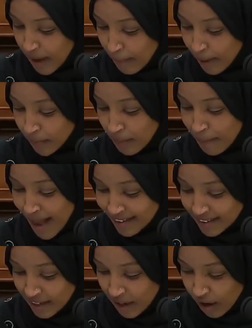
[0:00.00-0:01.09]
about the
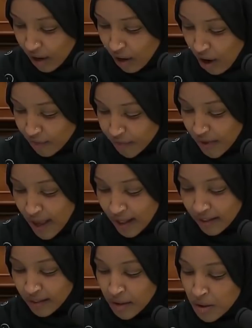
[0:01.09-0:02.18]
massacre of
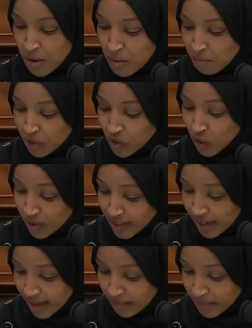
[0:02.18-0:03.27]
El
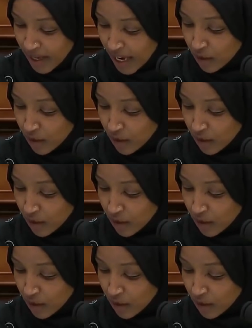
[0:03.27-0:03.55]
Masote,